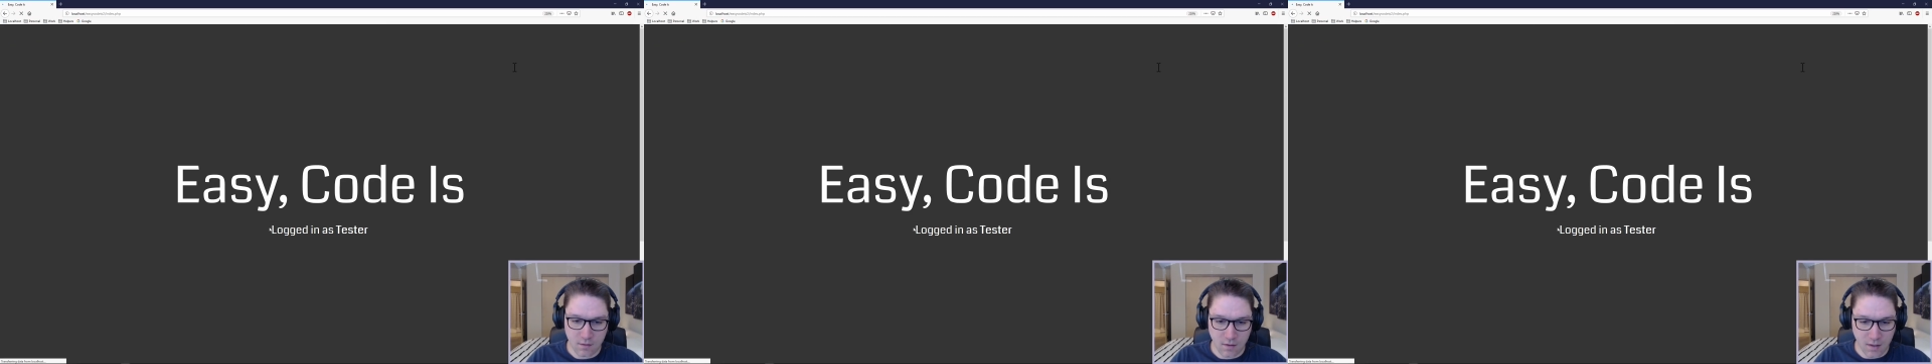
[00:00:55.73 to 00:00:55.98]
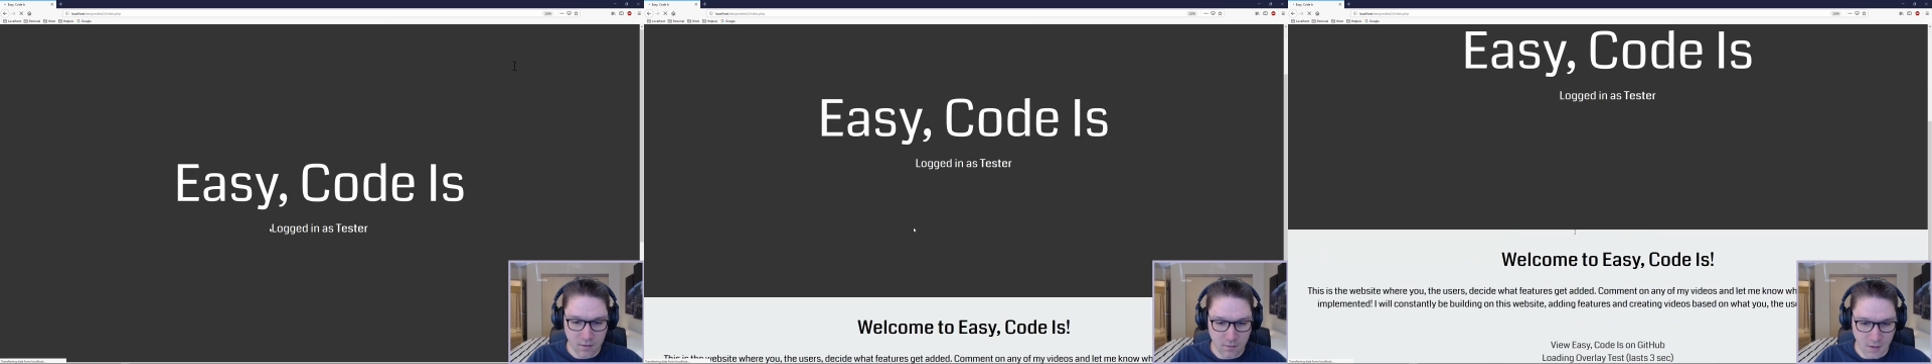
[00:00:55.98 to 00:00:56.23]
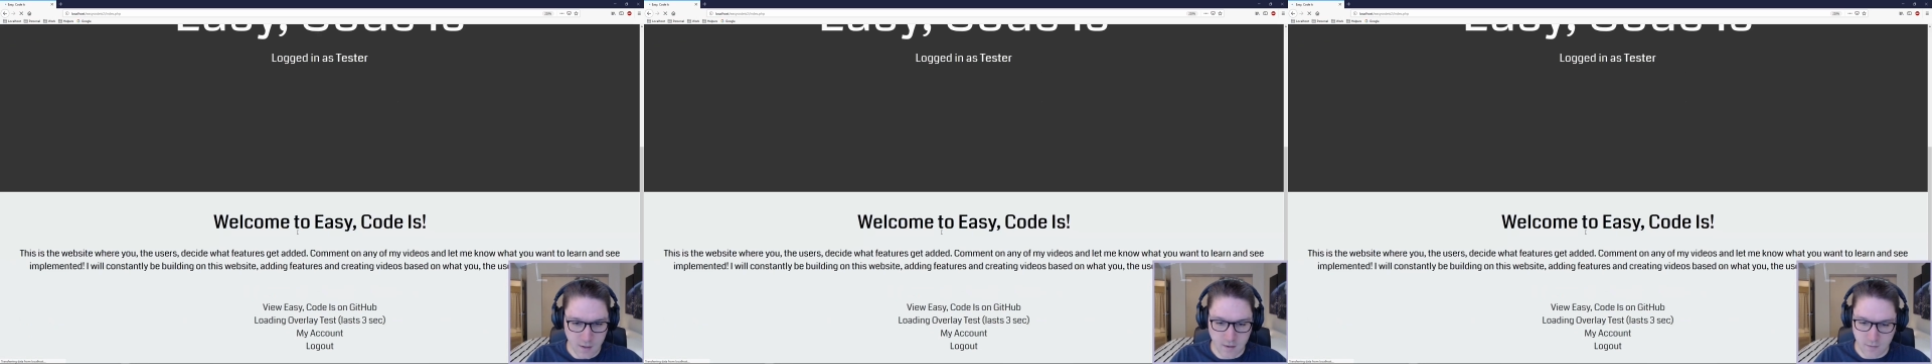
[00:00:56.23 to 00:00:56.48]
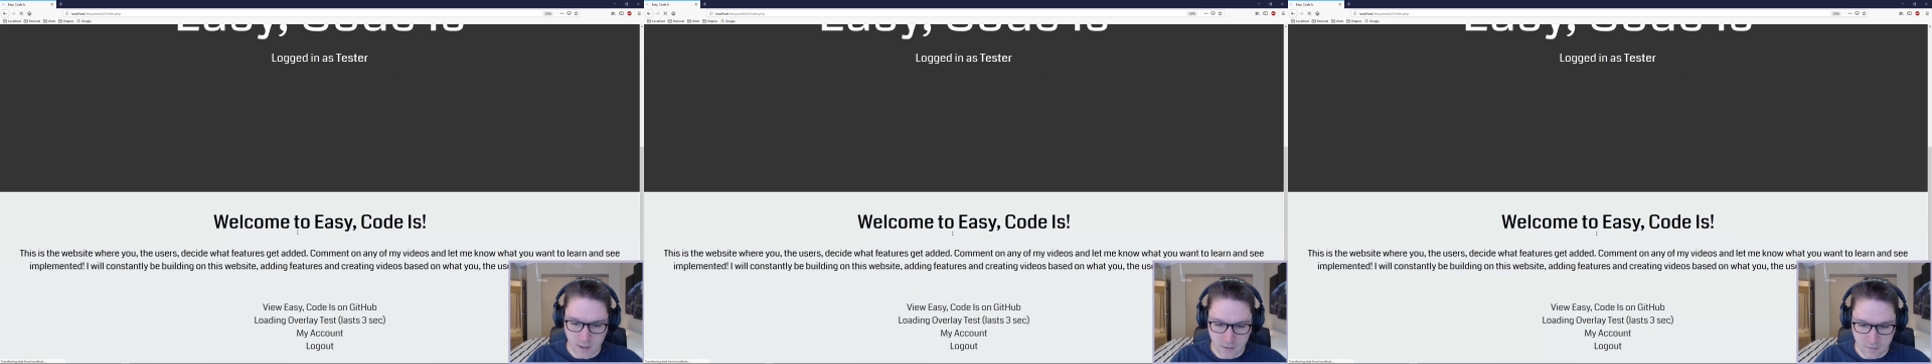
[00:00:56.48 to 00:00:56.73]
I do not have
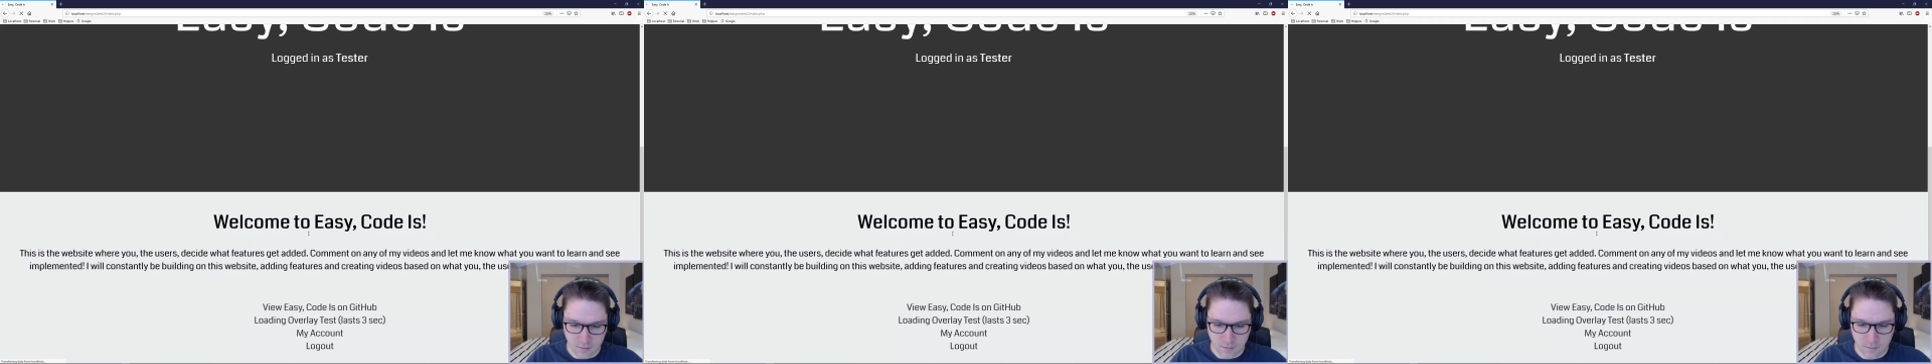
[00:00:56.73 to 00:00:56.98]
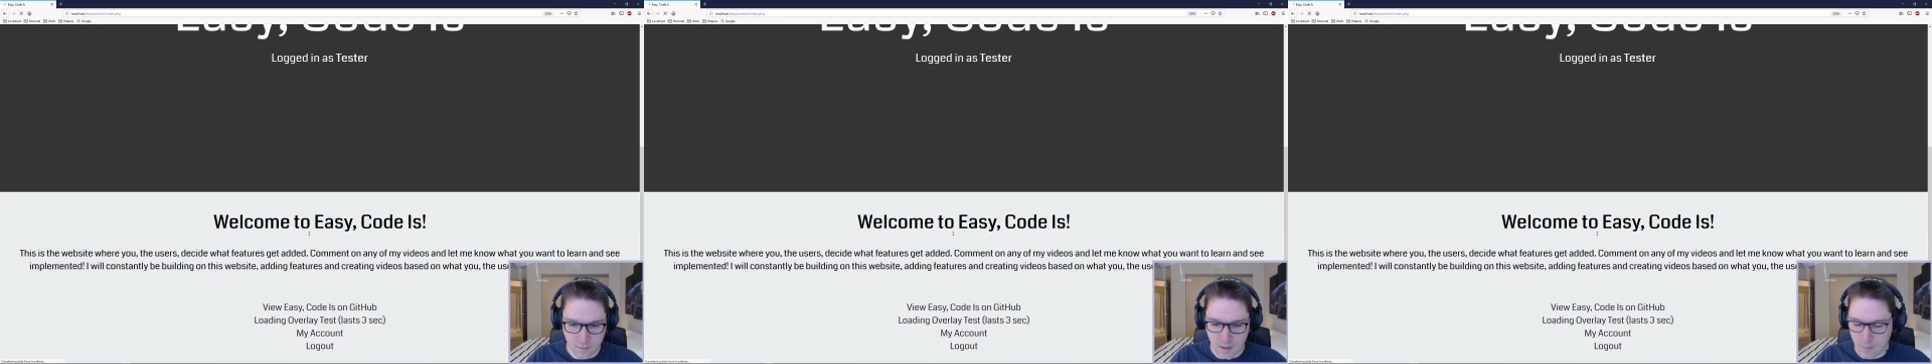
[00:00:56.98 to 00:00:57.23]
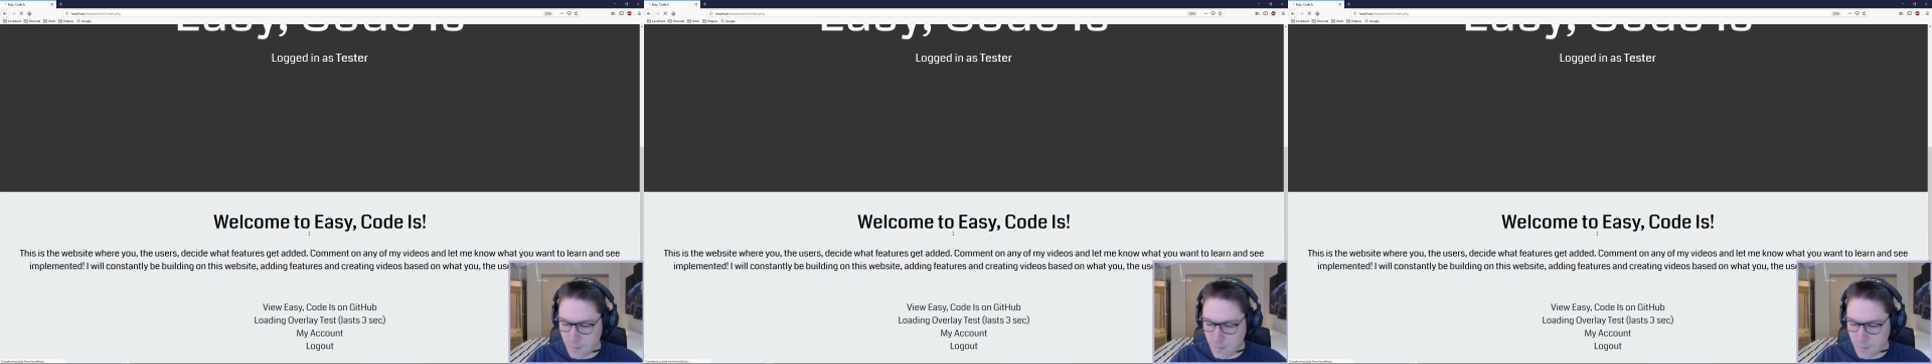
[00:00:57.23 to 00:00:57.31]
access to that